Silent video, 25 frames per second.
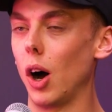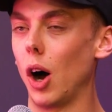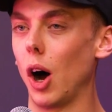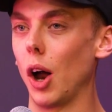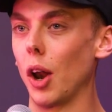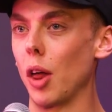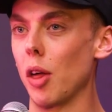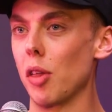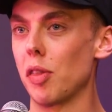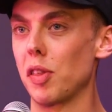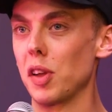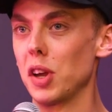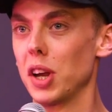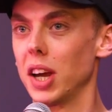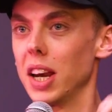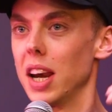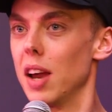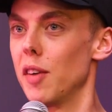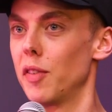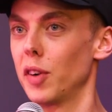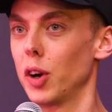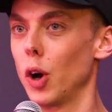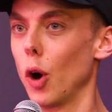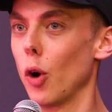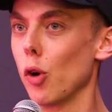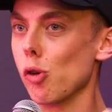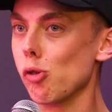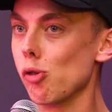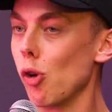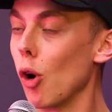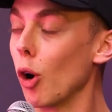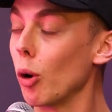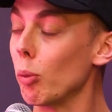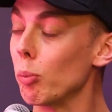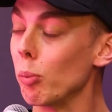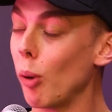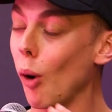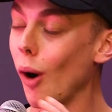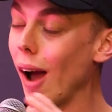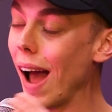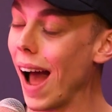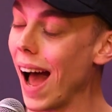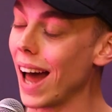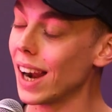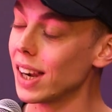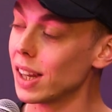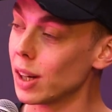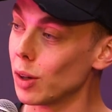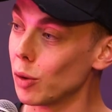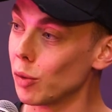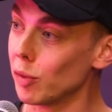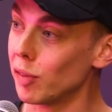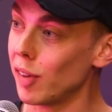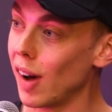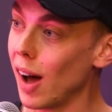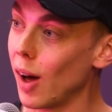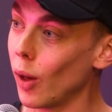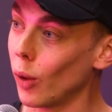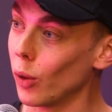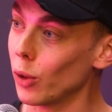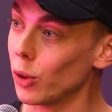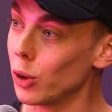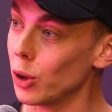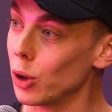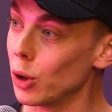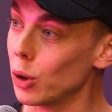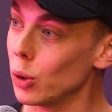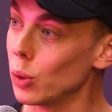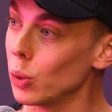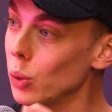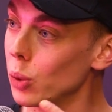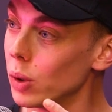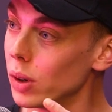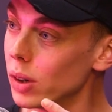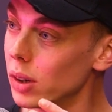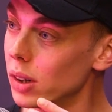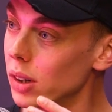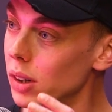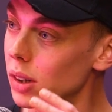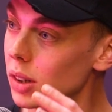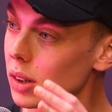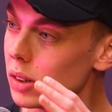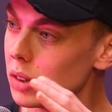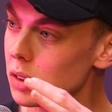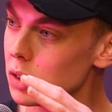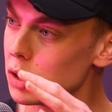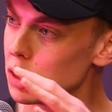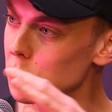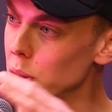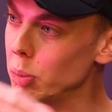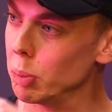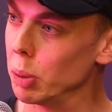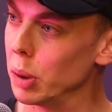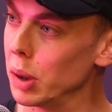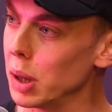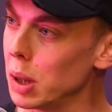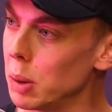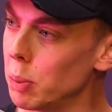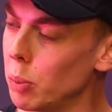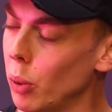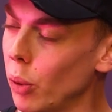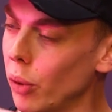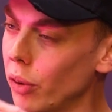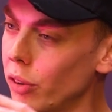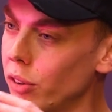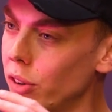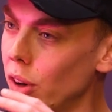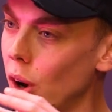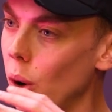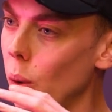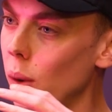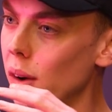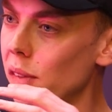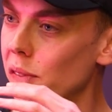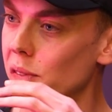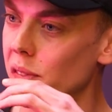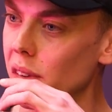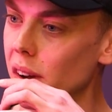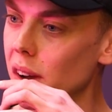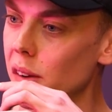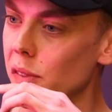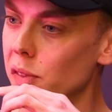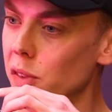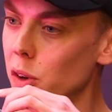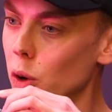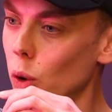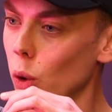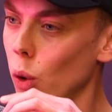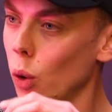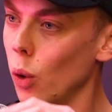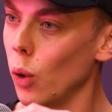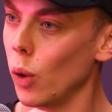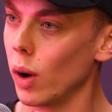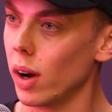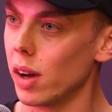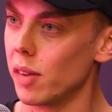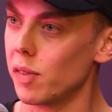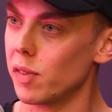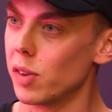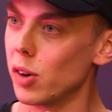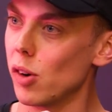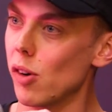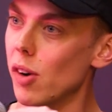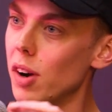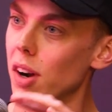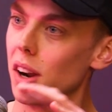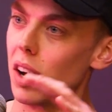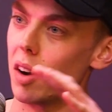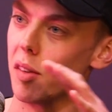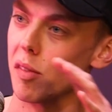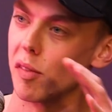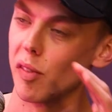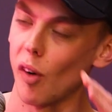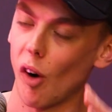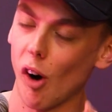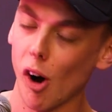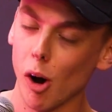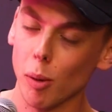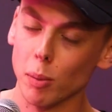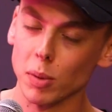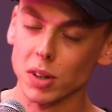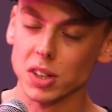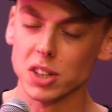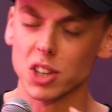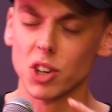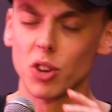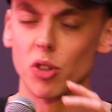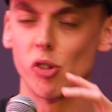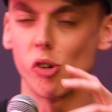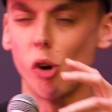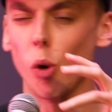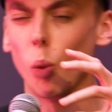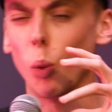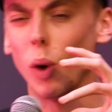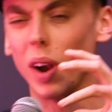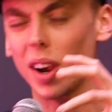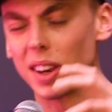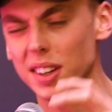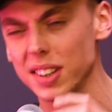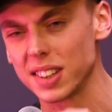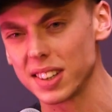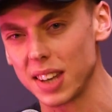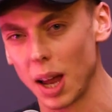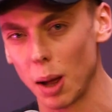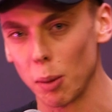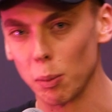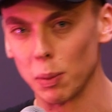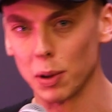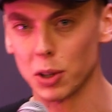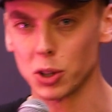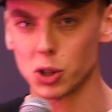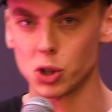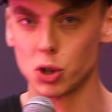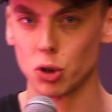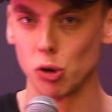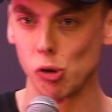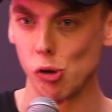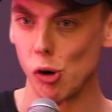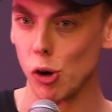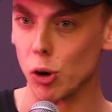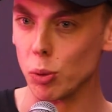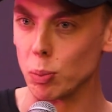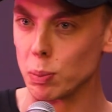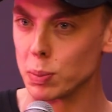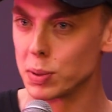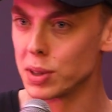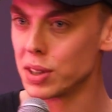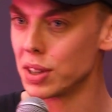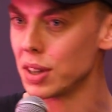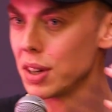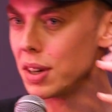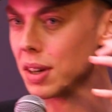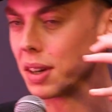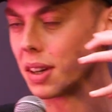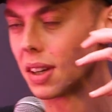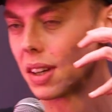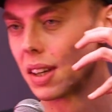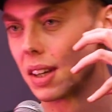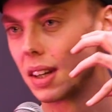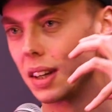I don't think you can ever go wrong by adding value to people. So if you're in an environment and there are well-established groups and